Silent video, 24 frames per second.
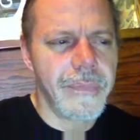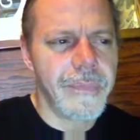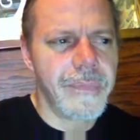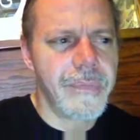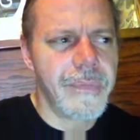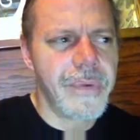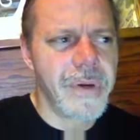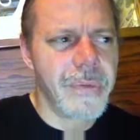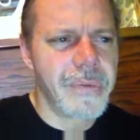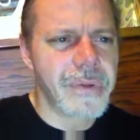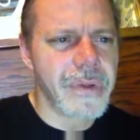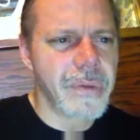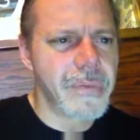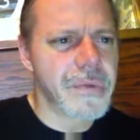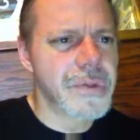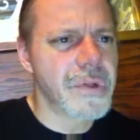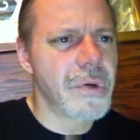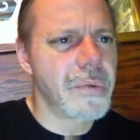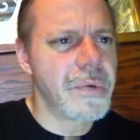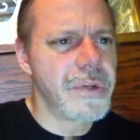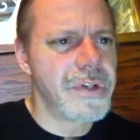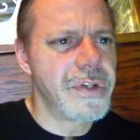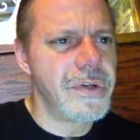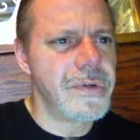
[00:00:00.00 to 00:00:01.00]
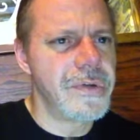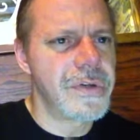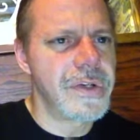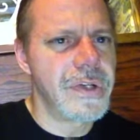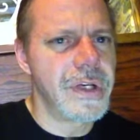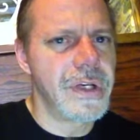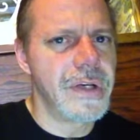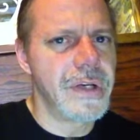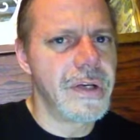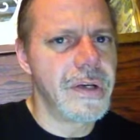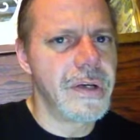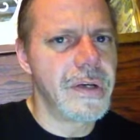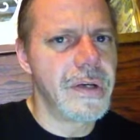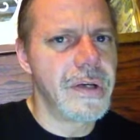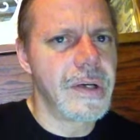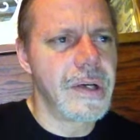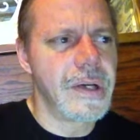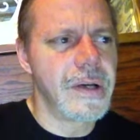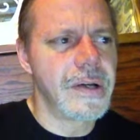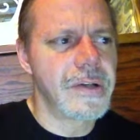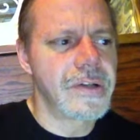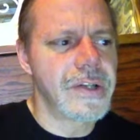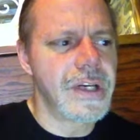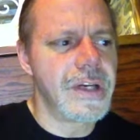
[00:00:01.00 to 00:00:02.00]
but it was almost always used in
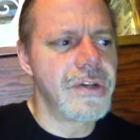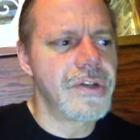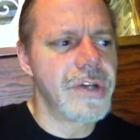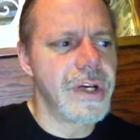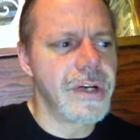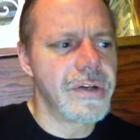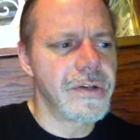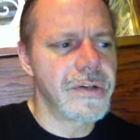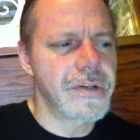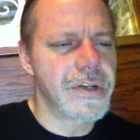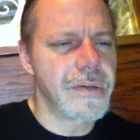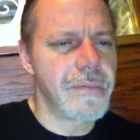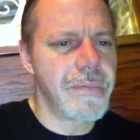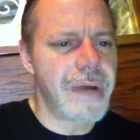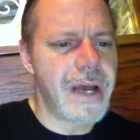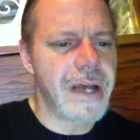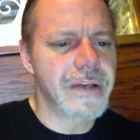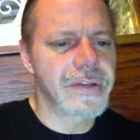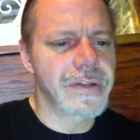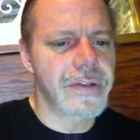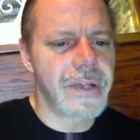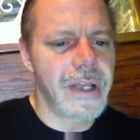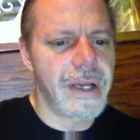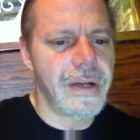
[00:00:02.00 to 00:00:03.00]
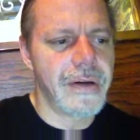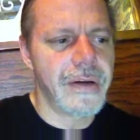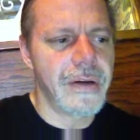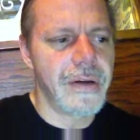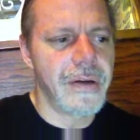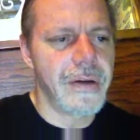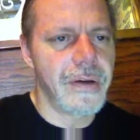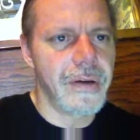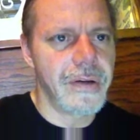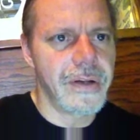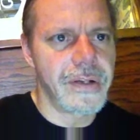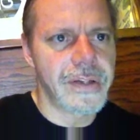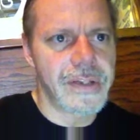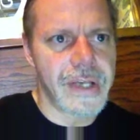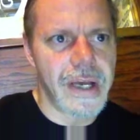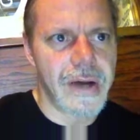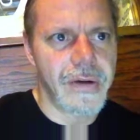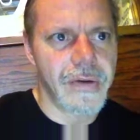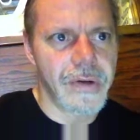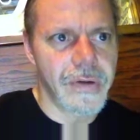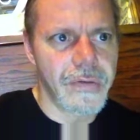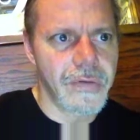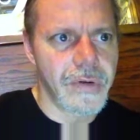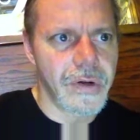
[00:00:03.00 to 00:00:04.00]
scene changes to mask the
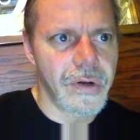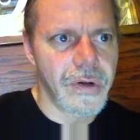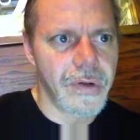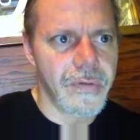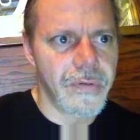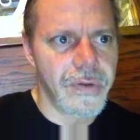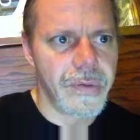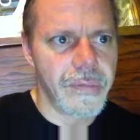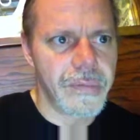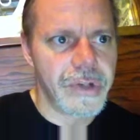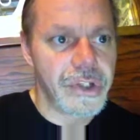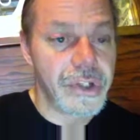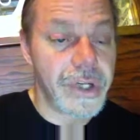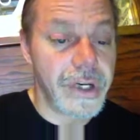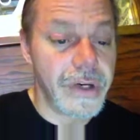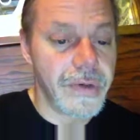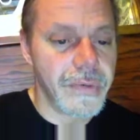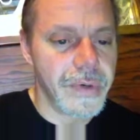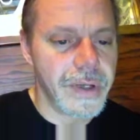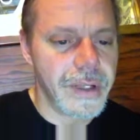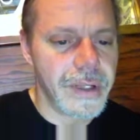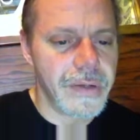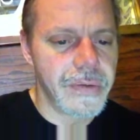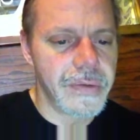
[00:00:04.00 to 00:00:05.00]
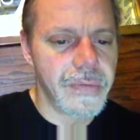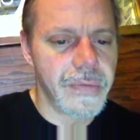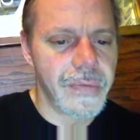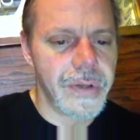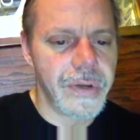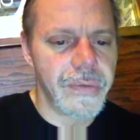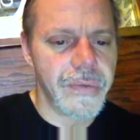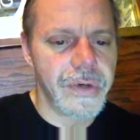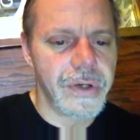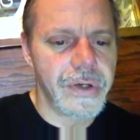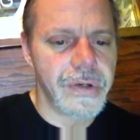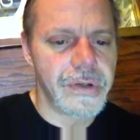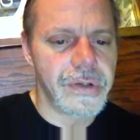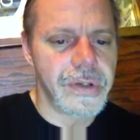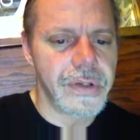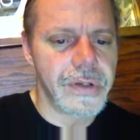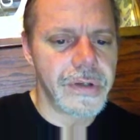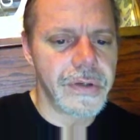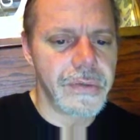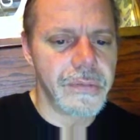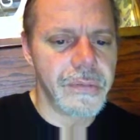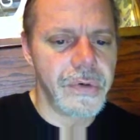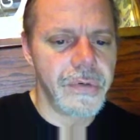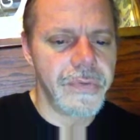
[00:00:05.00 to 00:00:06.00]
sound of all of the machinery that they were using to
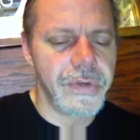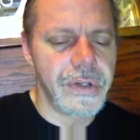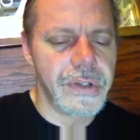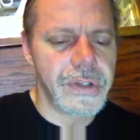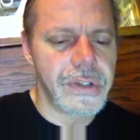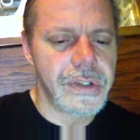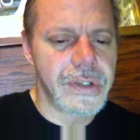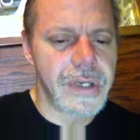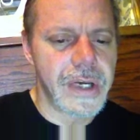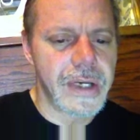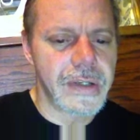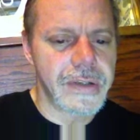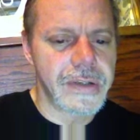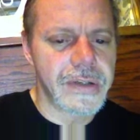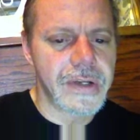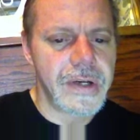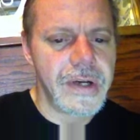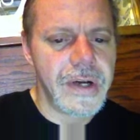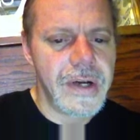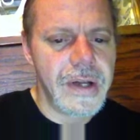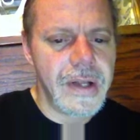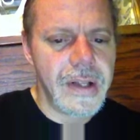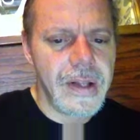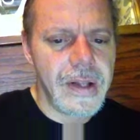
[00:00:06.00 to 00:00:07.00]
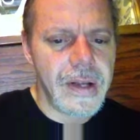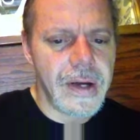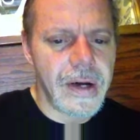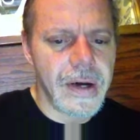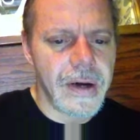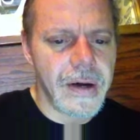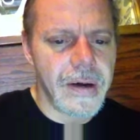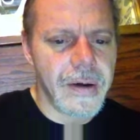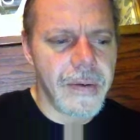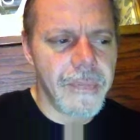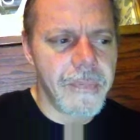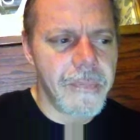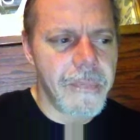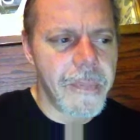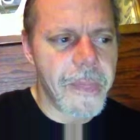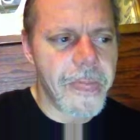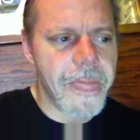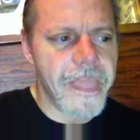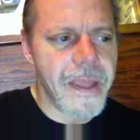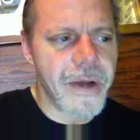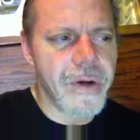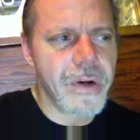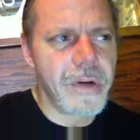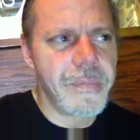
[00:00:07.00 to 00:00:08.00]
move these sets.
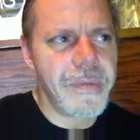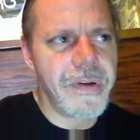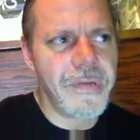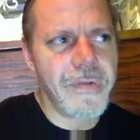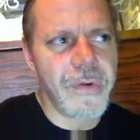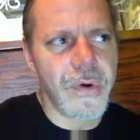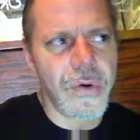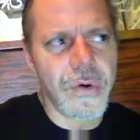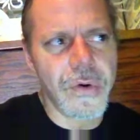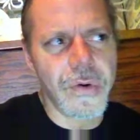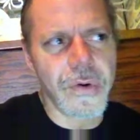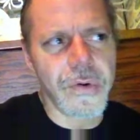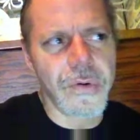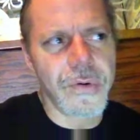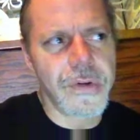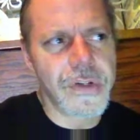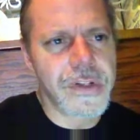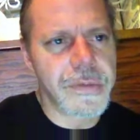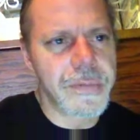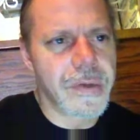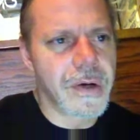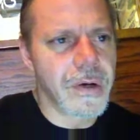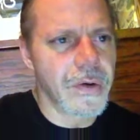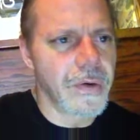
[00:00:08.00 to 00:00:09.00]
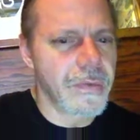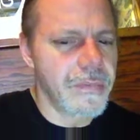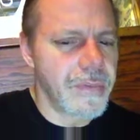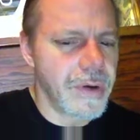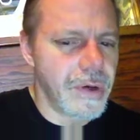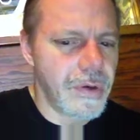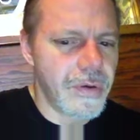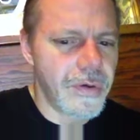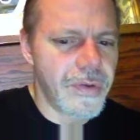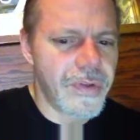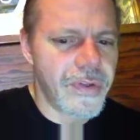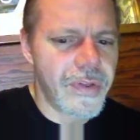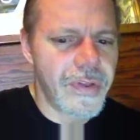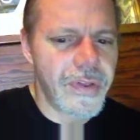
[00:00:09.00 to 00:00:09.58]
It could be vocal or instrumental or both,